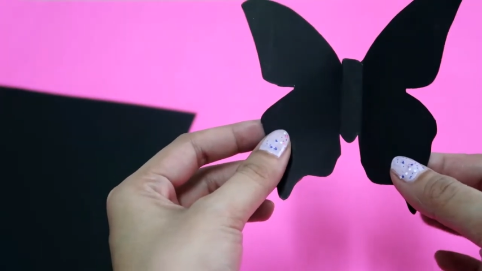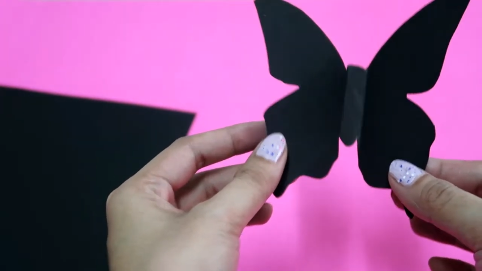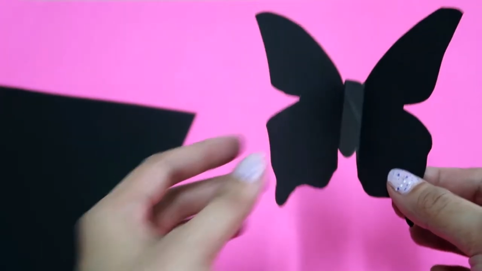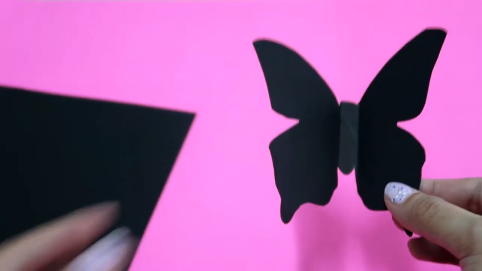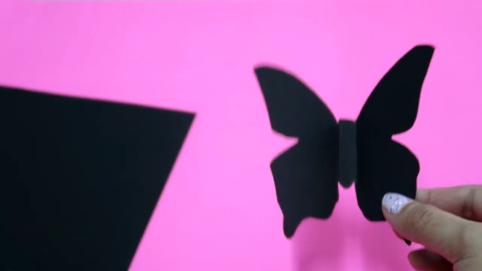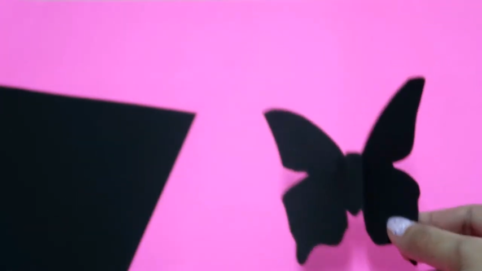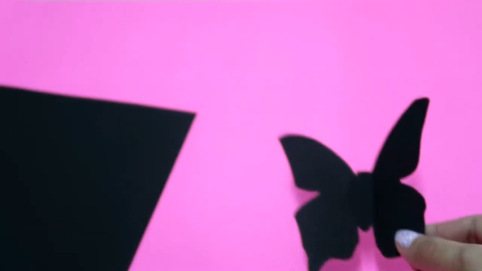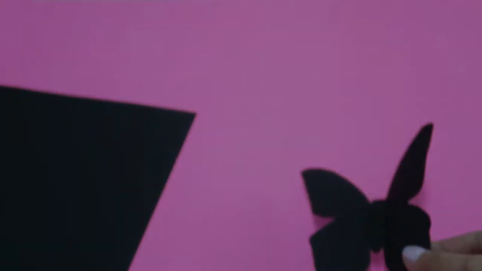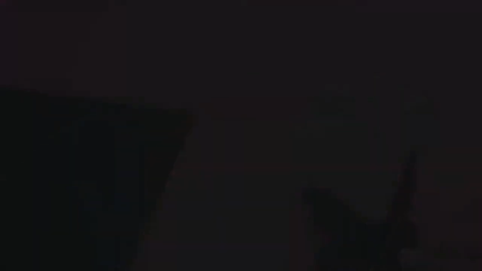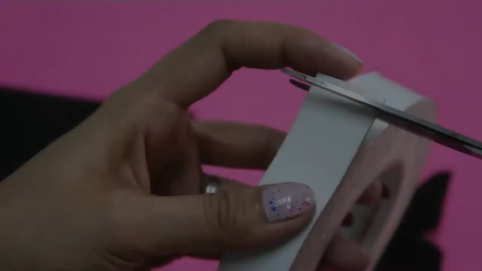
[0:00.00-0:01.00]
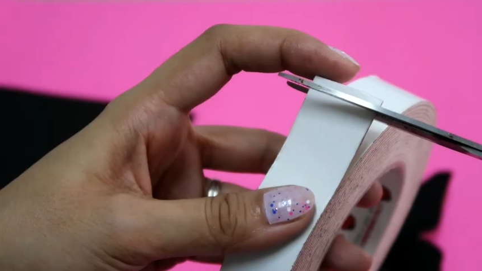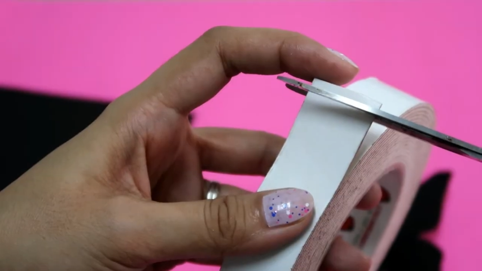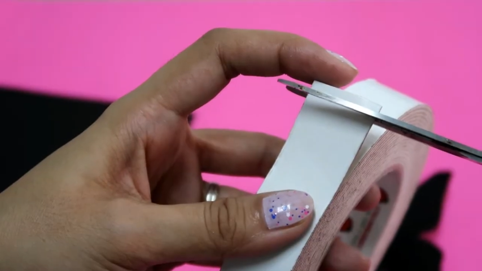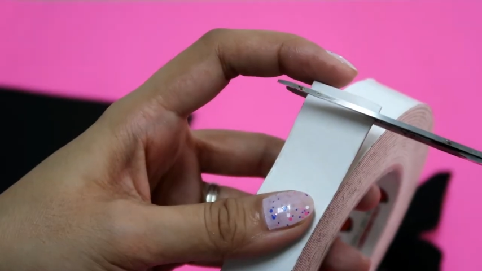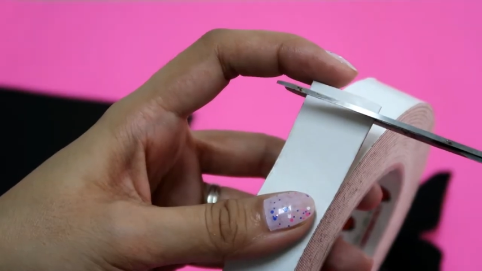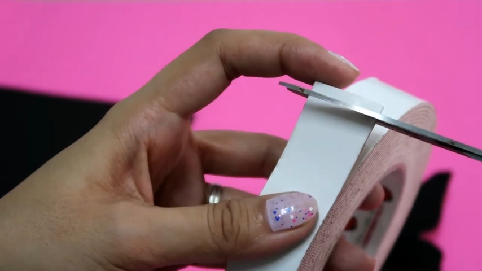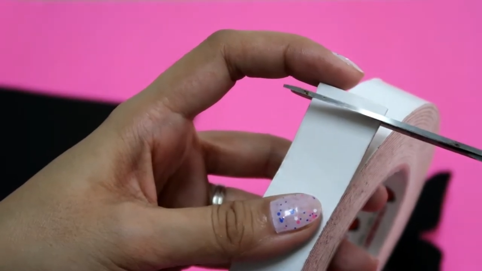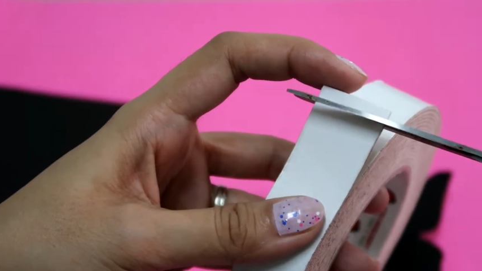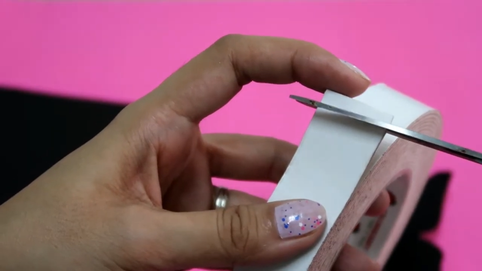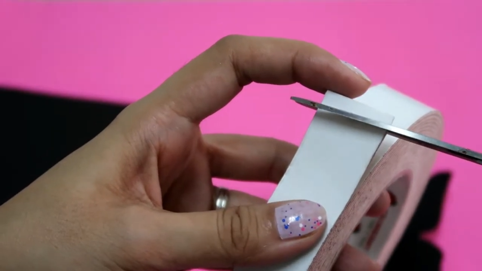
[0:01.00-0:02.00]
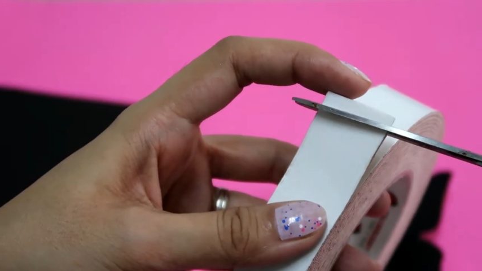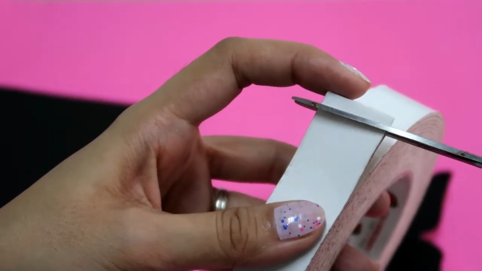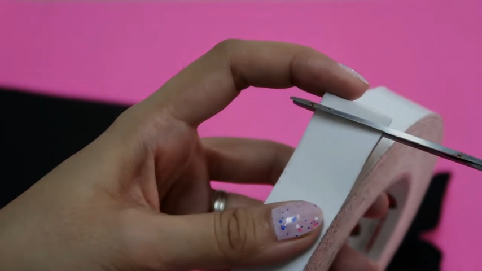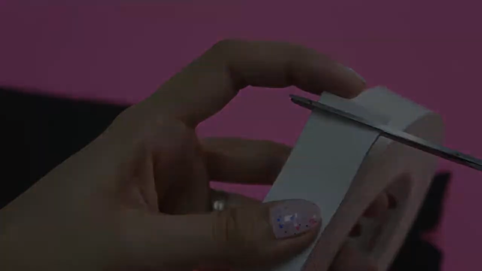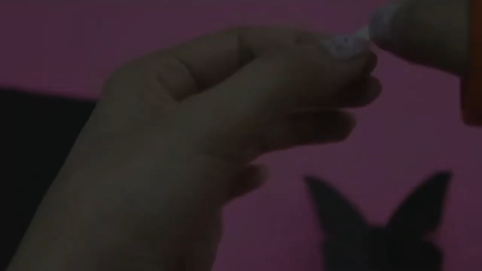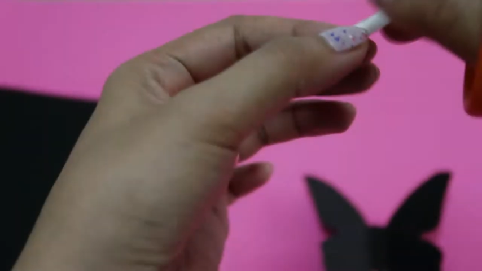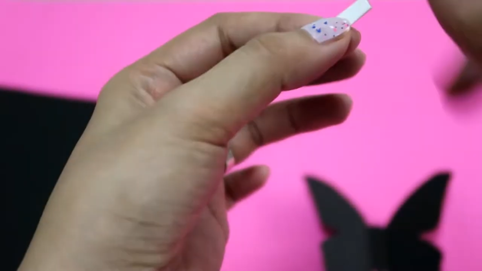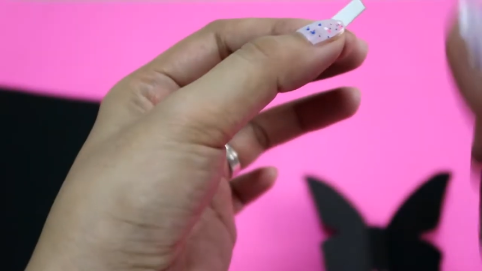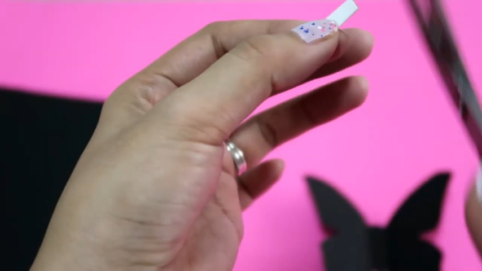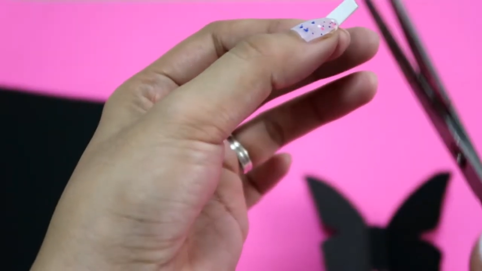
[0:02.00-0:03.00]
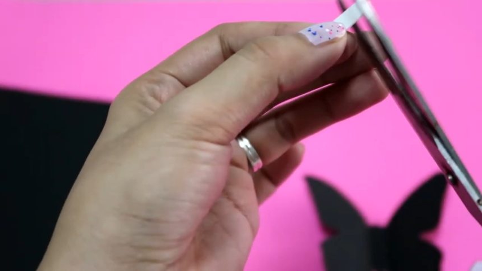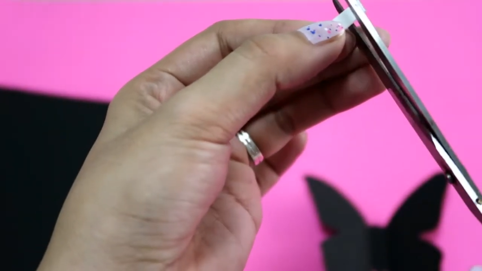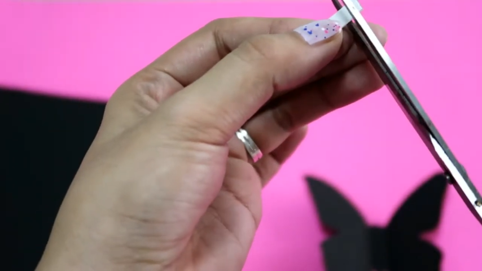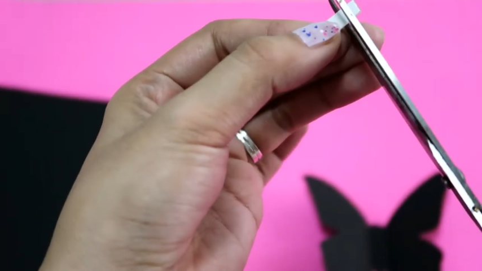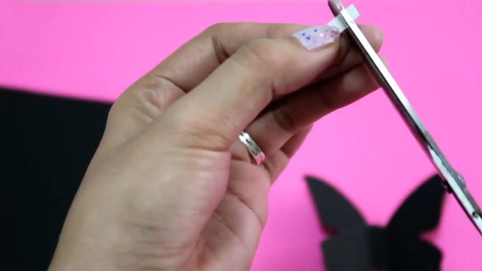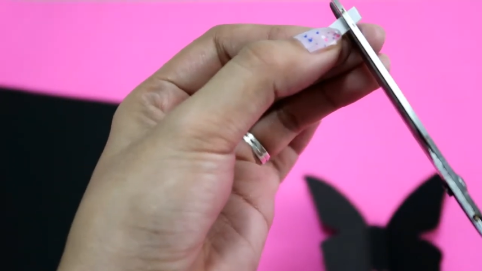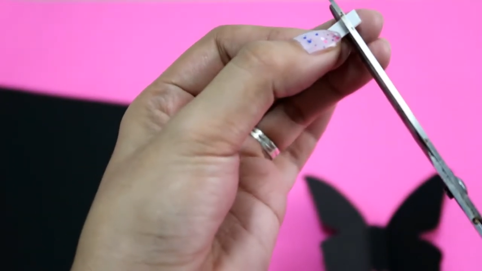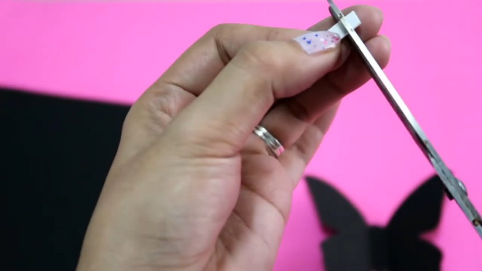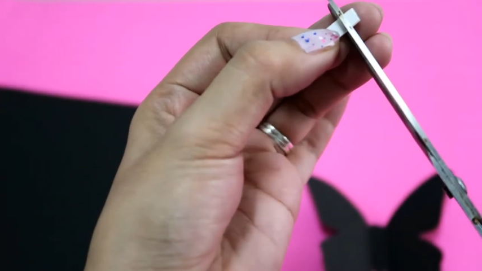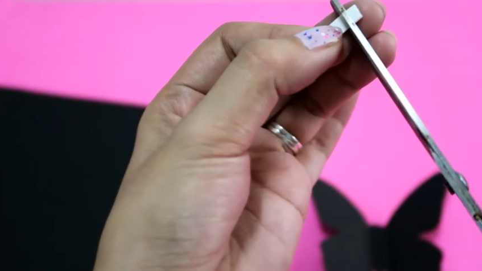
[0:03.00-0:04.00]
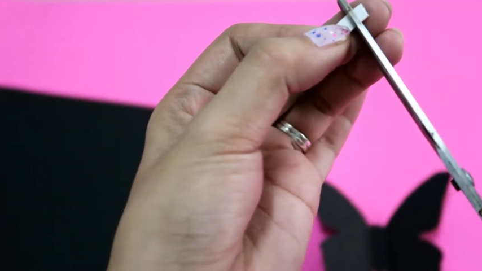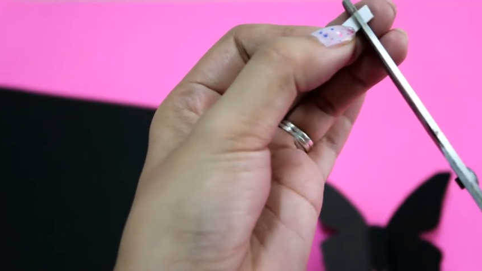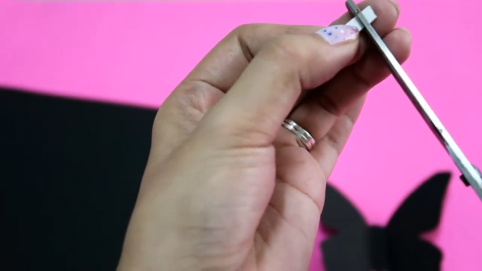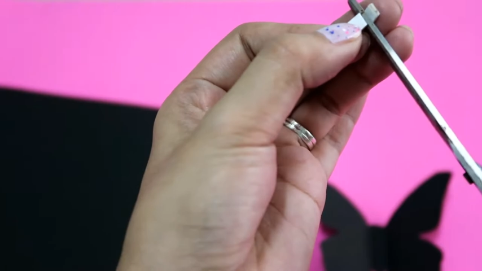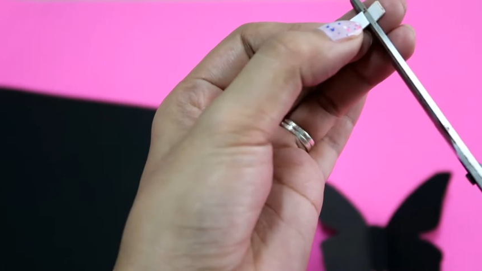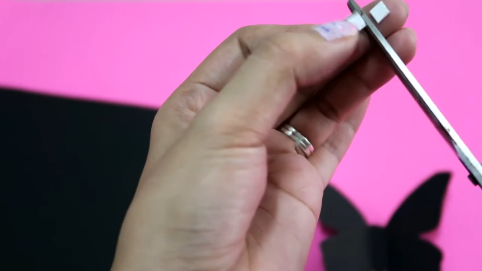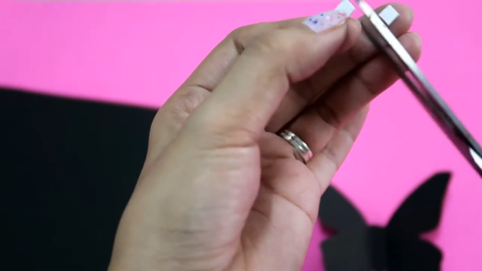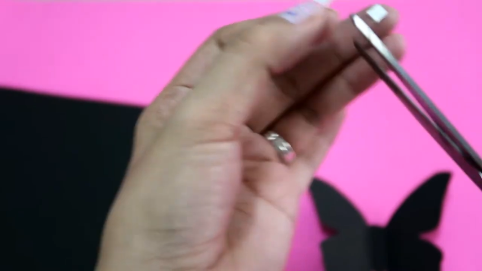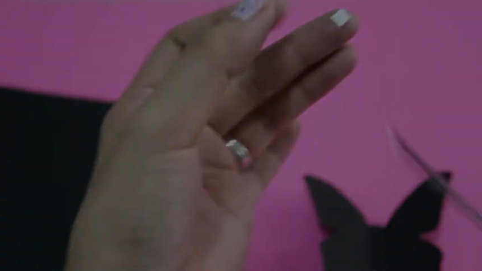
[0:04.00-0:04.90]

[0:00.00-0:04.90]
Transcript: (no speaker visible)